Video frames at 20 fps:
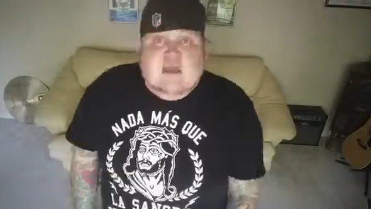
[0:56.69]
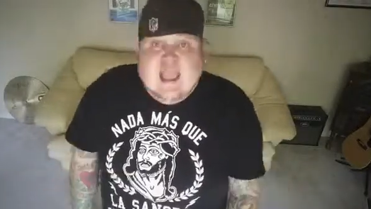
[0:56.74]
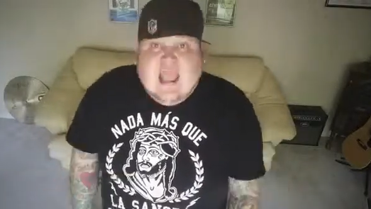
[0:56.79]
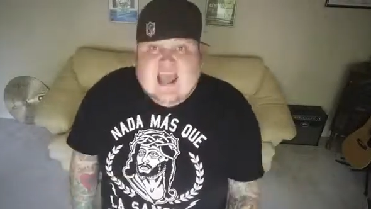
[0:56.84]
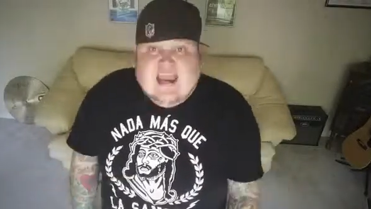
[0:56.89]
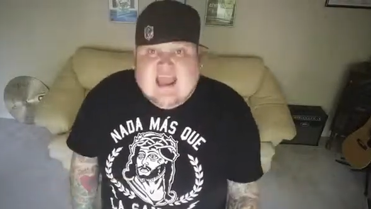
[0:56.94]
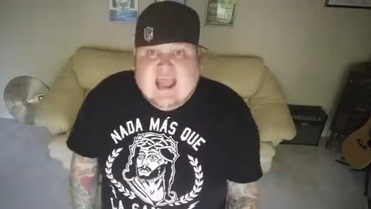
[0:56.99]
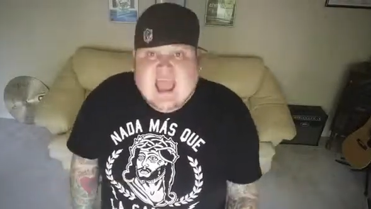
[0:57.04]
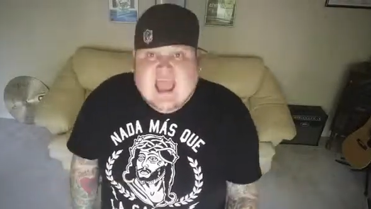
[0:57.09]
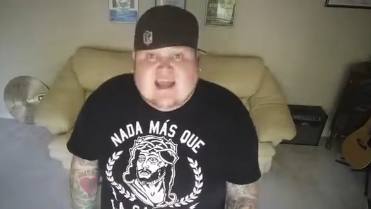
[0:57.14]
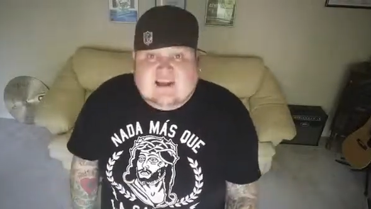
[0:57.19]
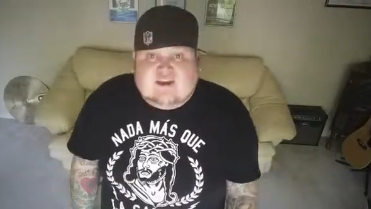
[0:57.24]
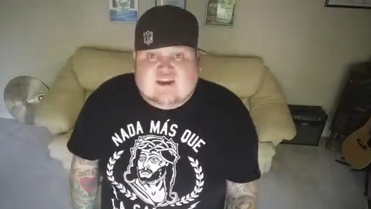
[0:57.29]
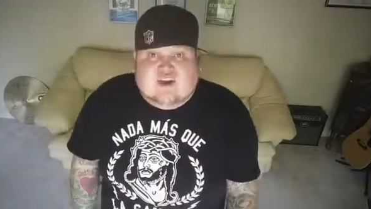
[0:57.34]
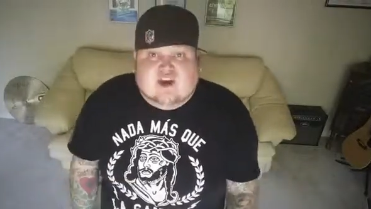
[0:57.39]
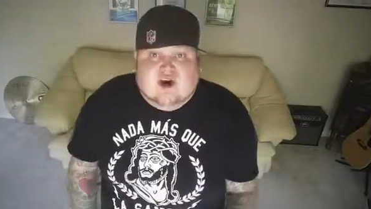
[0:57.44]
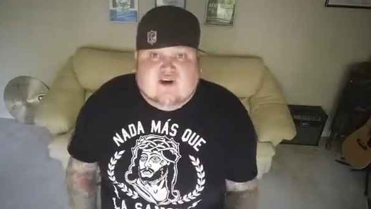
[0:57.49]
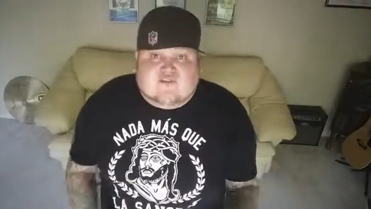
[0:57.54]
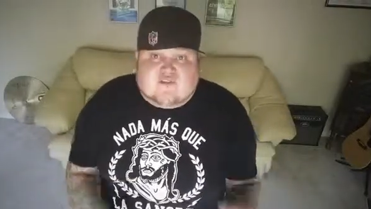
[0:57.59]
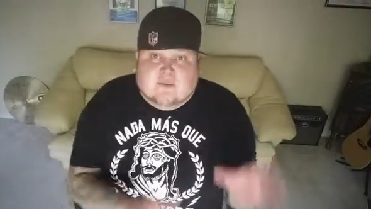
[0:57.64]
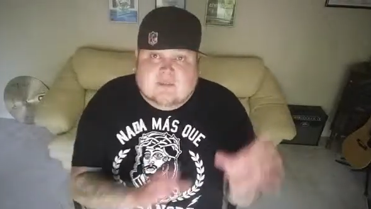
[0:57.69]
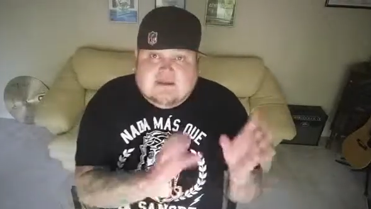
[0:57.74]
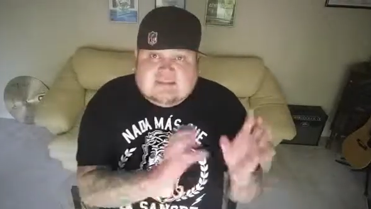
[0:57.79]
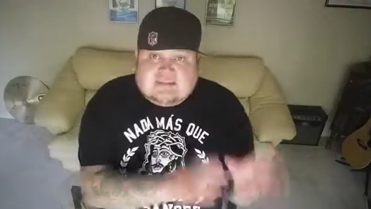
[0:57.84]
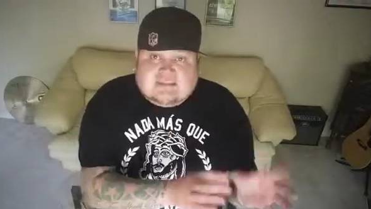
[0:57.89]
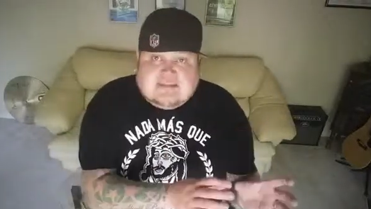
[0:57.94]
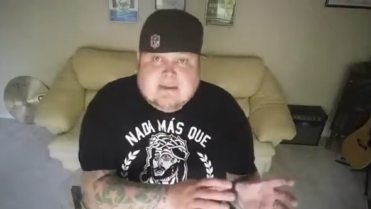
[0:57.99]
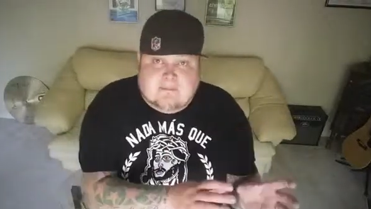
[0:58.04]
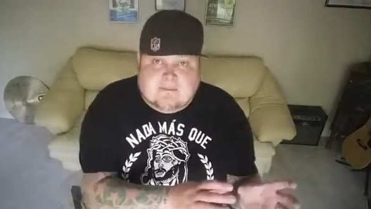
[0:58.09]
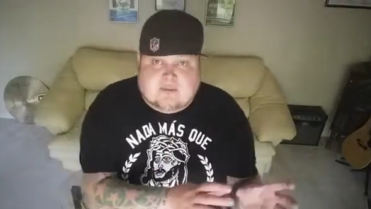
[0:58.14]
and it had to go from a
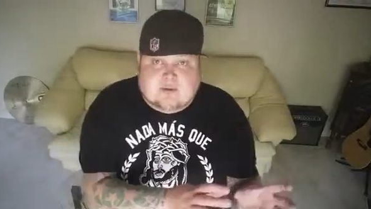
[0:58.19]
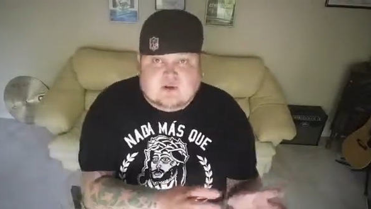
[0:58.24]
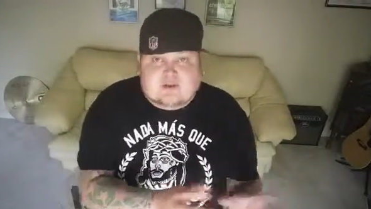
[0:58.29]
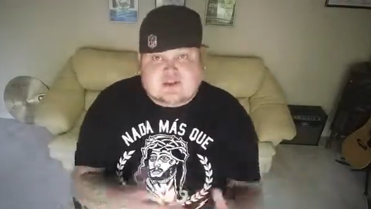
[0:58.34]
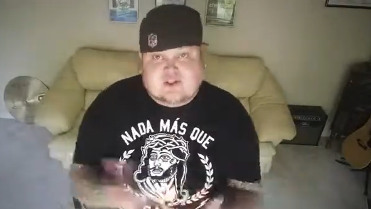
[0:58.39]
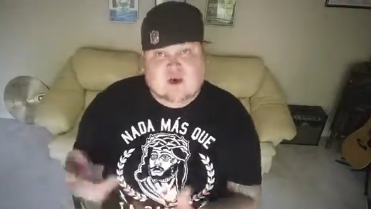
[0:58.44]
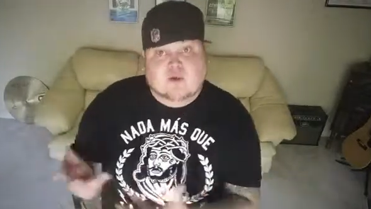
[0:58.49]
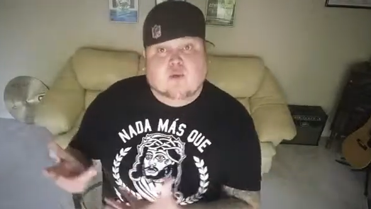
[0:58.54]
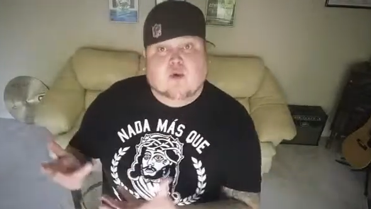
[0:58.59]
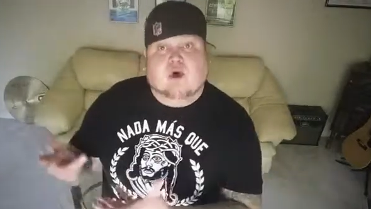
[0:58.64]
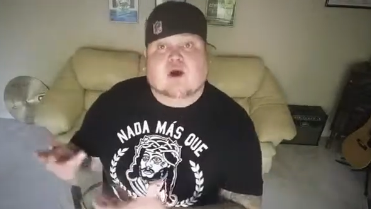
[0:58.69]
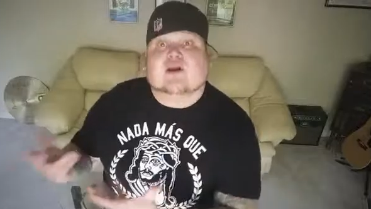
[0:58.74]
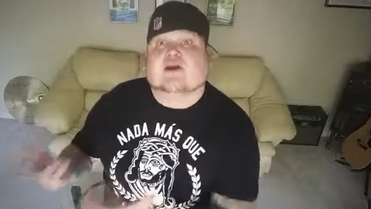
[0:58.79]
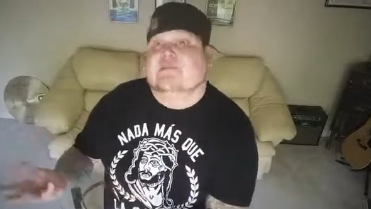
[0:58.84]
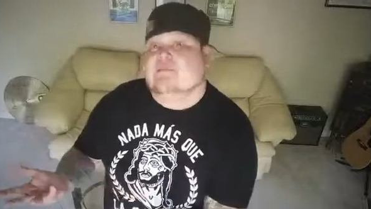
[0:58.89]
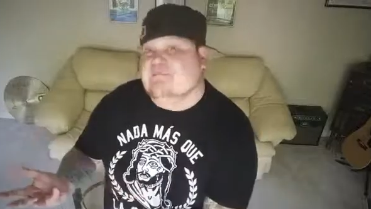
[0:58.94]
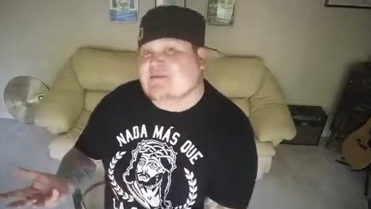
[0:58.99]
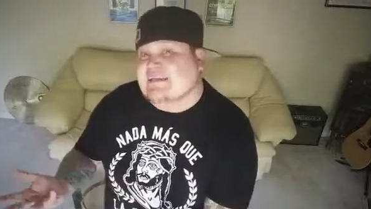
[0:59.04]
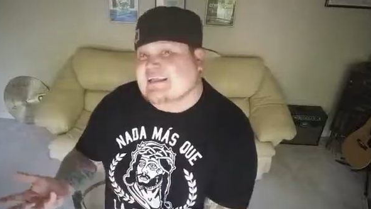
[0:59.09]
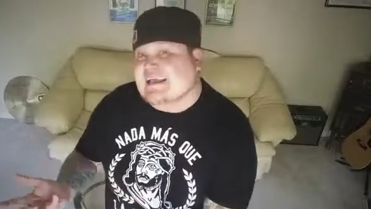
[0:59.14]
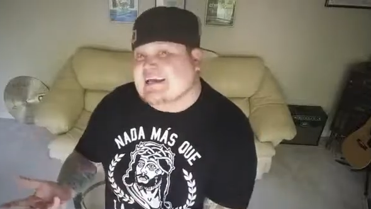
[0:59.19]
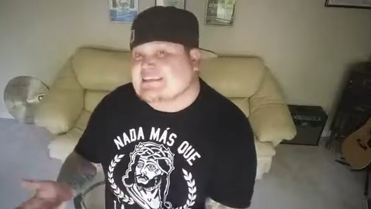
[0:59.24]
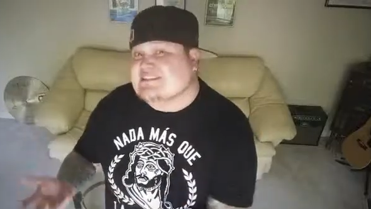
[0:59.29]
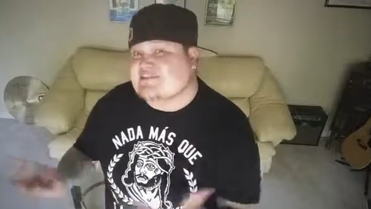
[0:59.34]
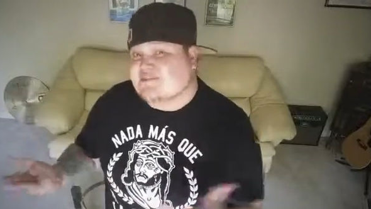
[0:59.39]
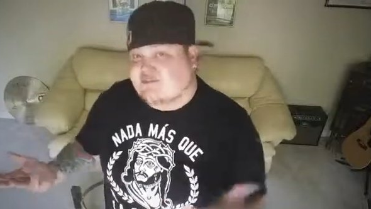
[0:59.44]
simple to a more complex